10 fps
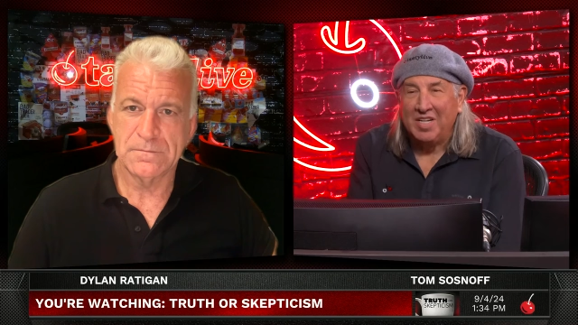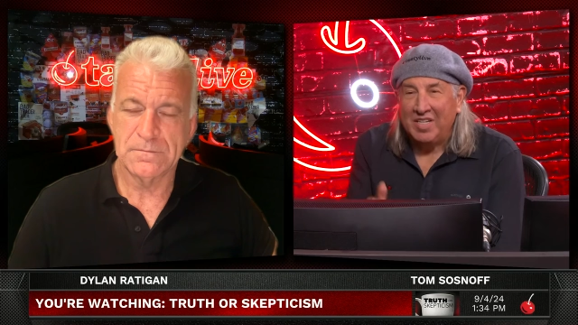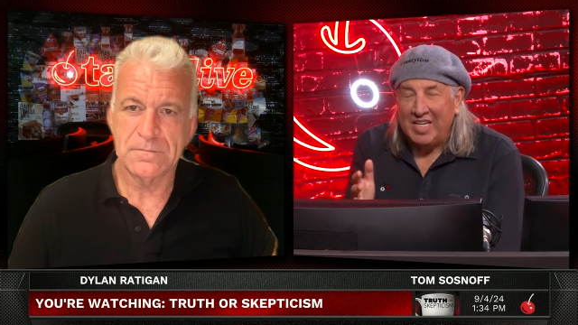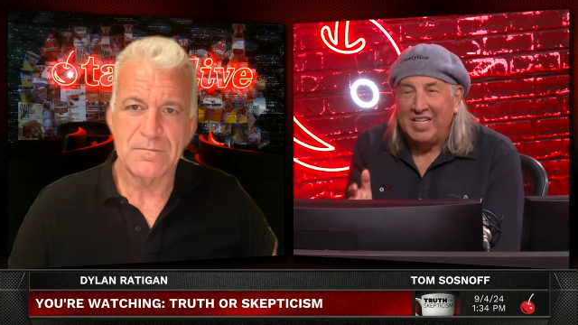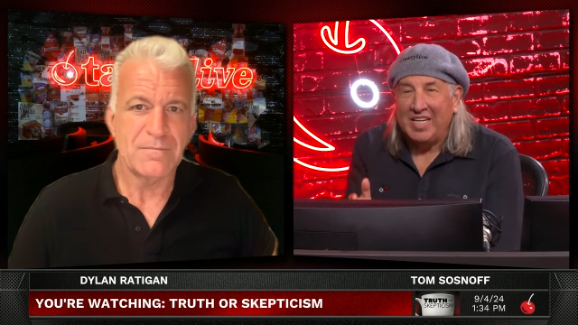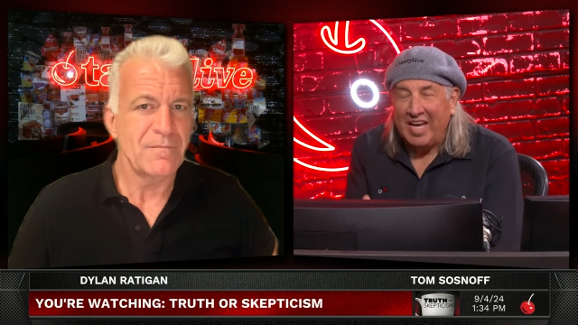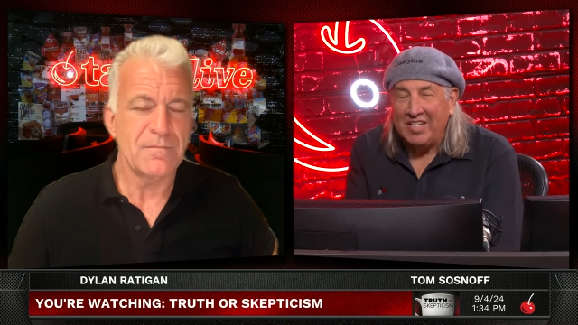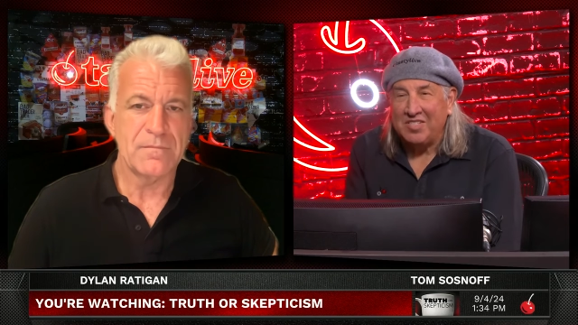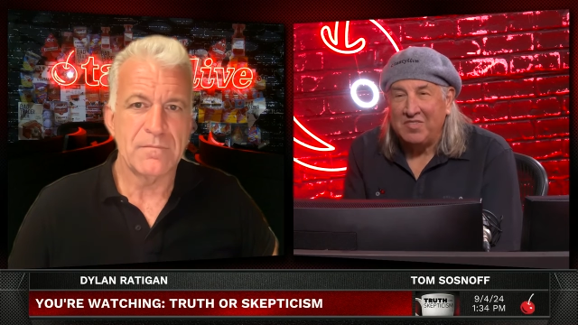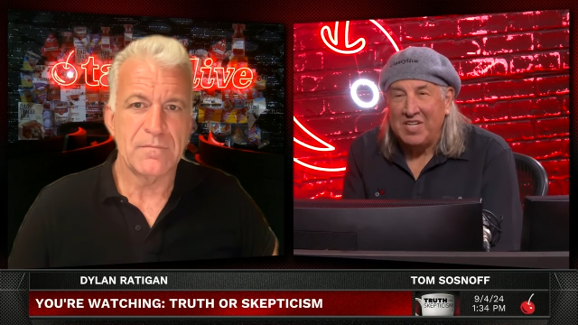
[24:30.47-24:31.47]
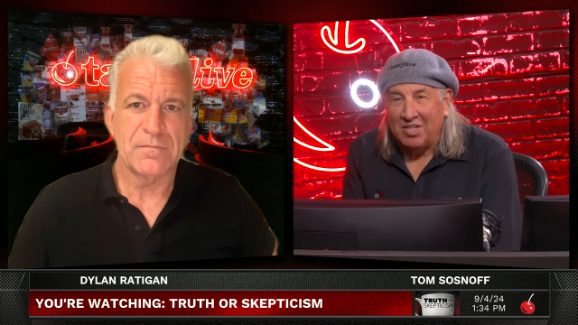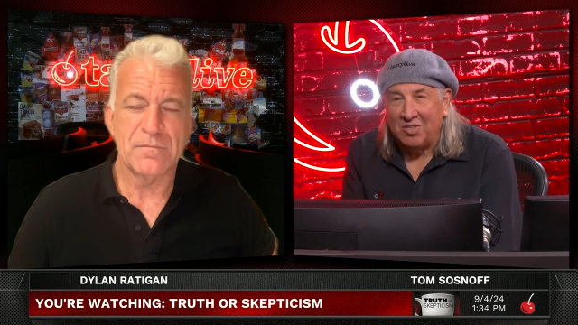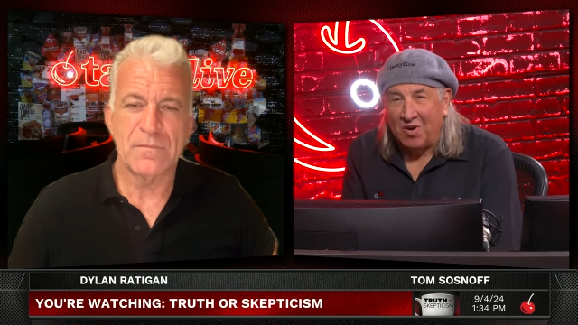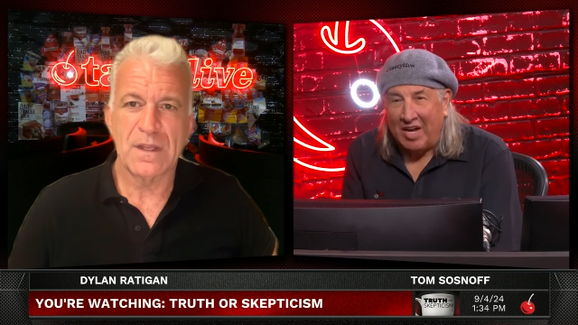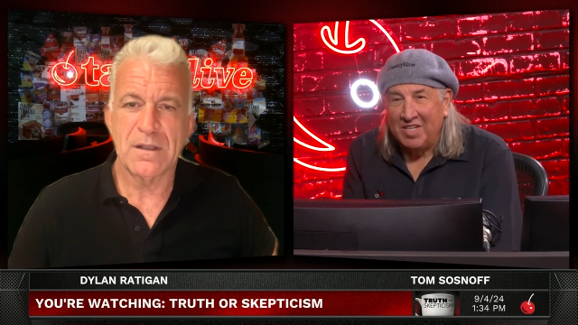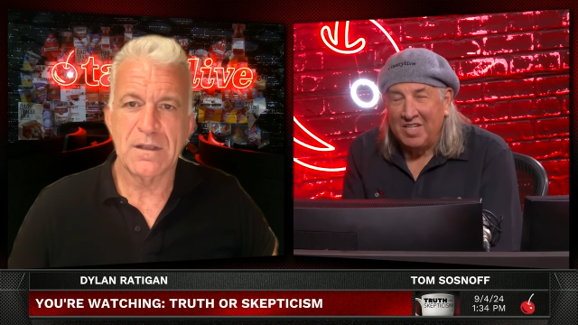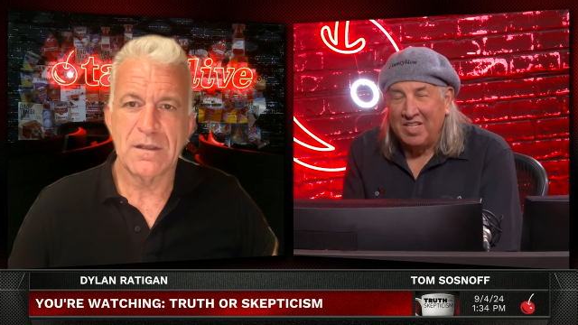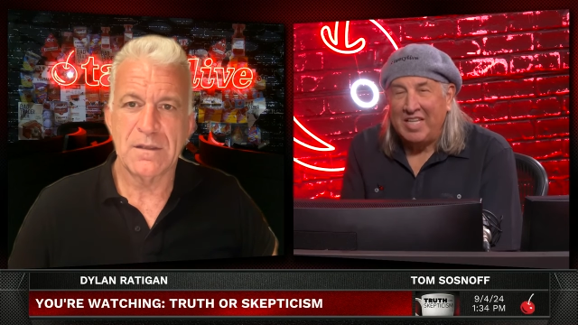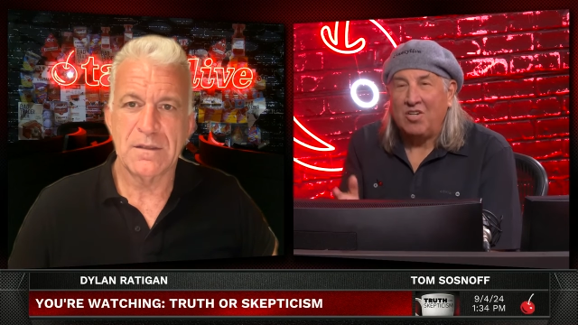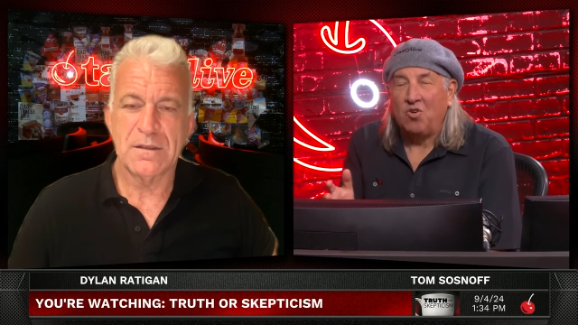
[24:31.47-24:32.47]
Speaker 1: in the case of Telegraph.
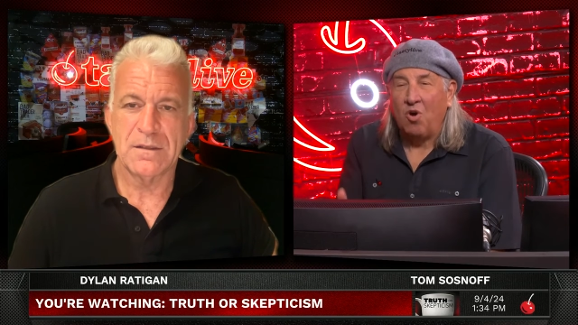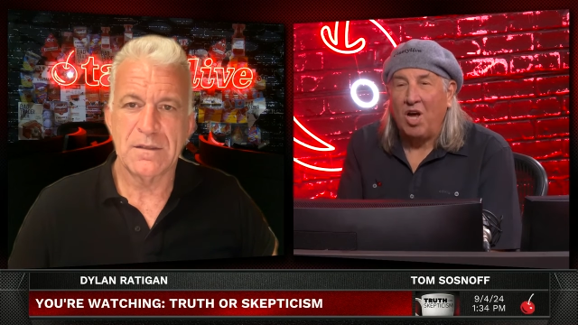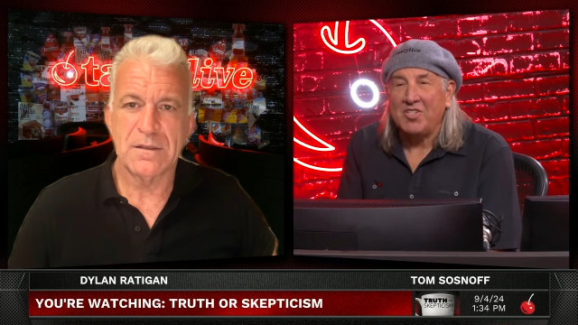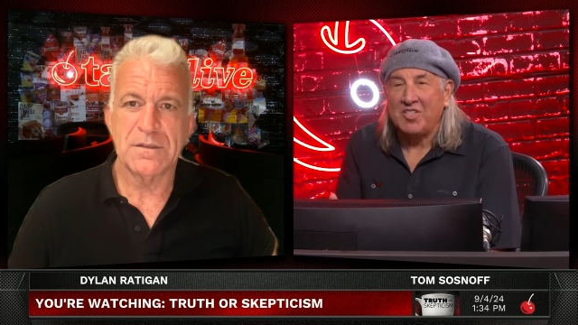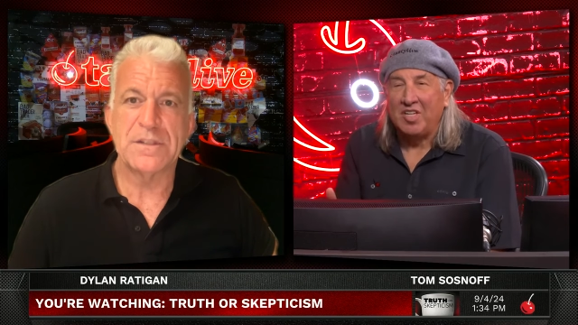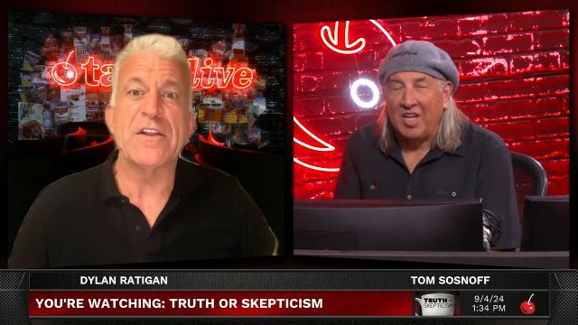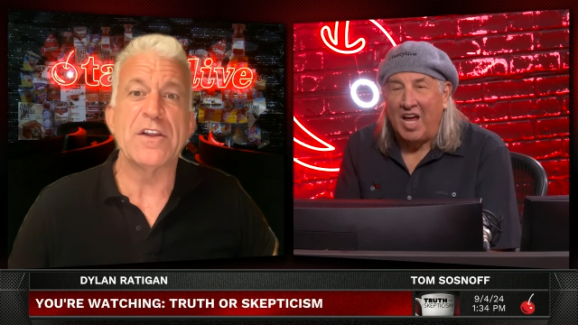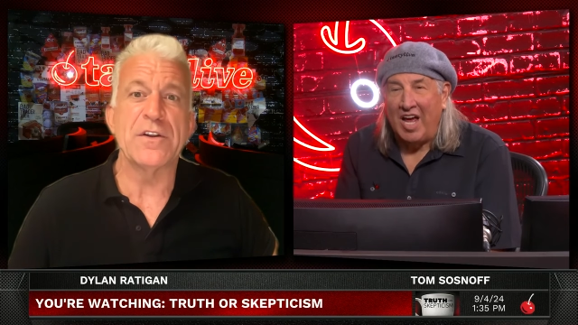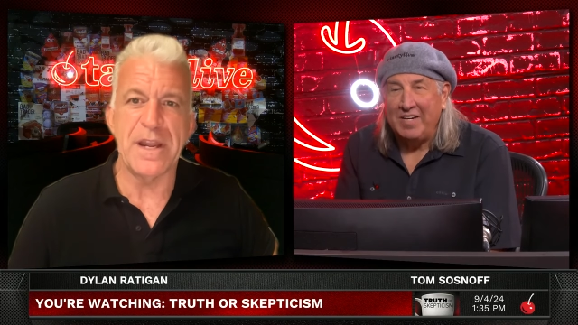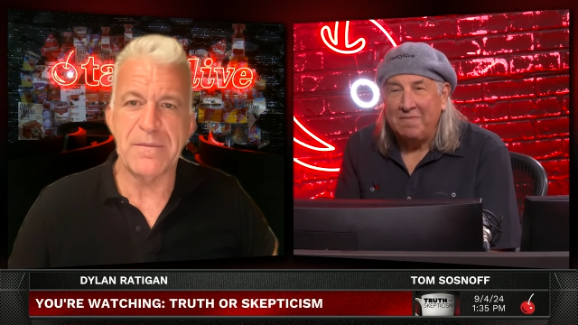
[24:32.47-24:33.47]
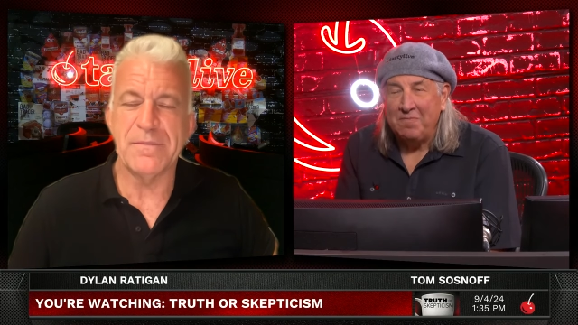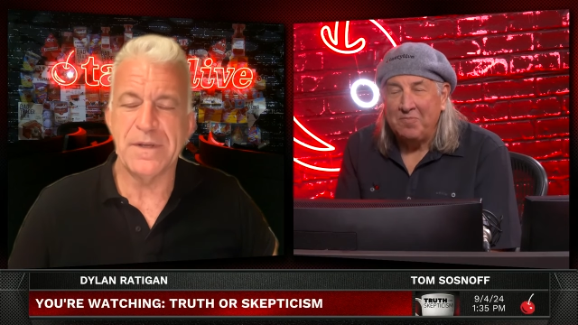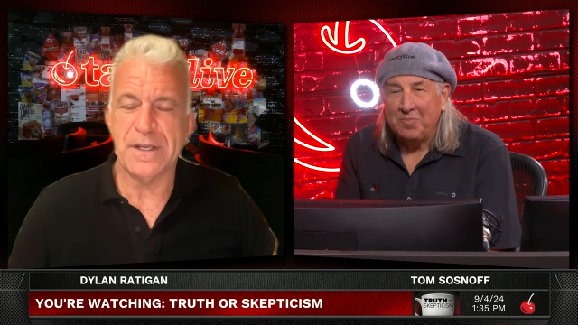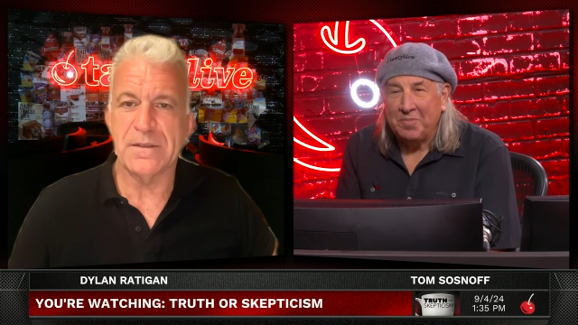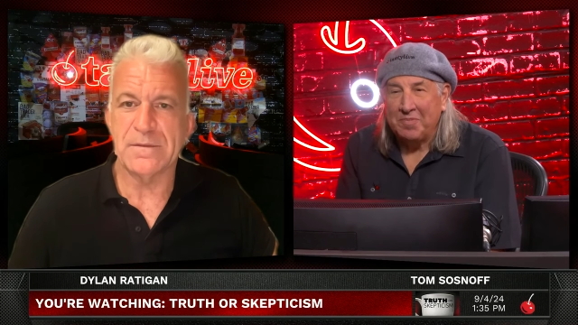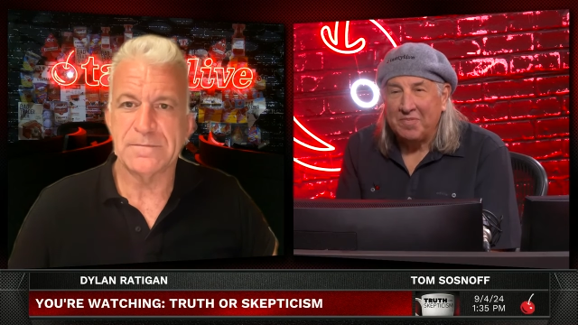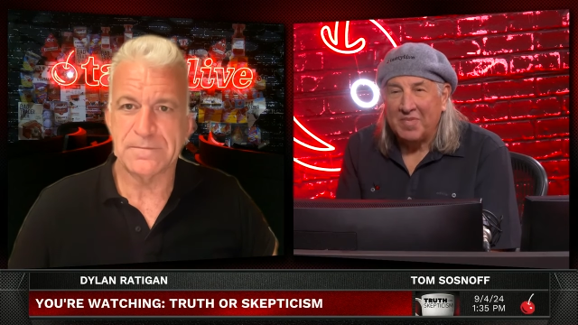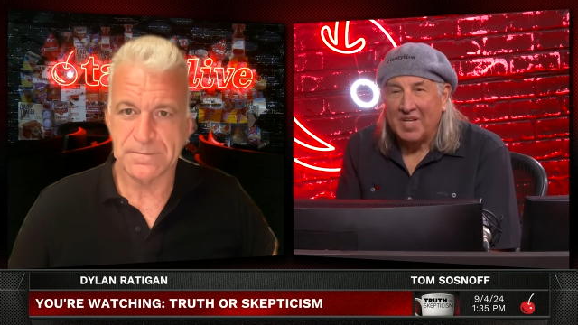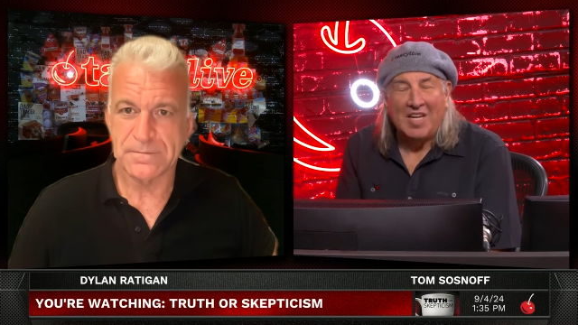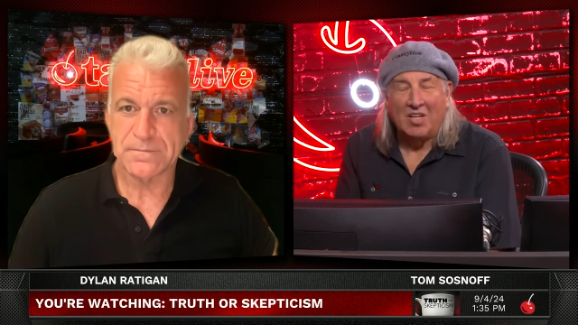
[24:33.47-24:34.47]
They crossed the line. Telegram.
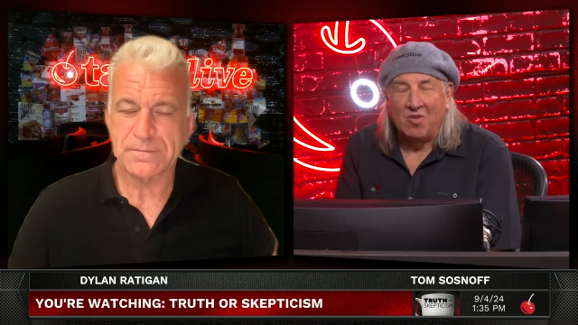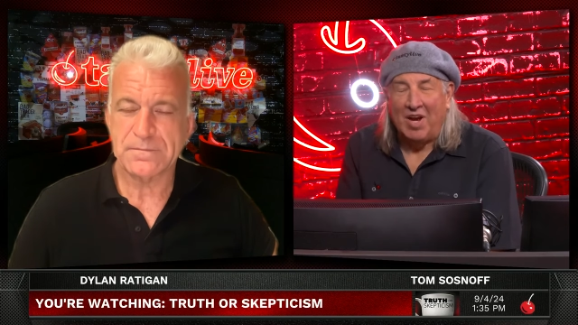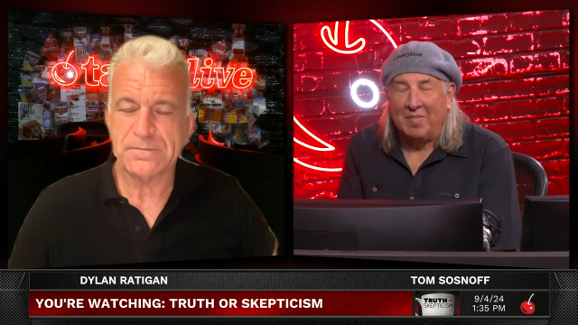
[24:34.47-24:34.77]
Telegram.